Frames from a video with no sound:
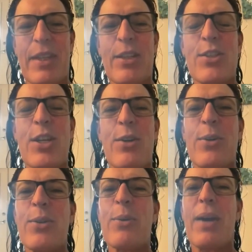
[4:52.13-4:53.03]

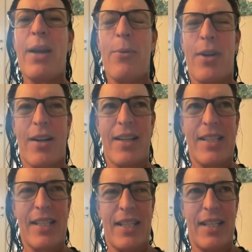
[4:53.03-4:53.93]
So the way it
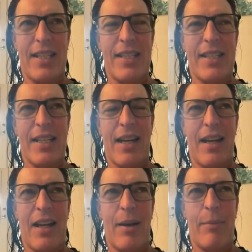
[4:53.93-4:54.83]
works is
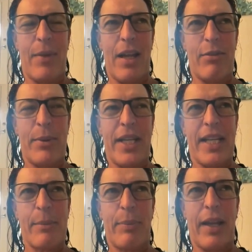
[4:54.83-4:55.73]
everybody
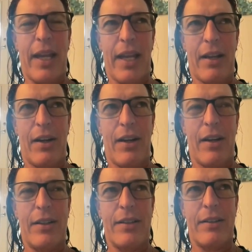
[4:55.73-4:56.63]
gets a playing
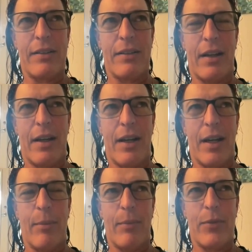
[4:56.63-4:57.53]
card,
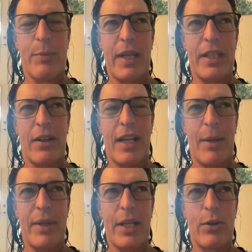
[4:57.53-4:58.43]
depending on how
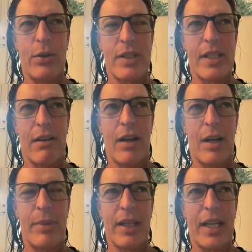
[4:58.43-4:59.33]
many courts there
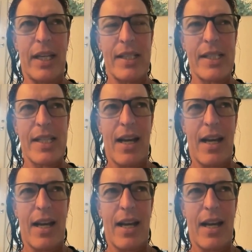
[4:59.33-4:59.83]
are, but kings is the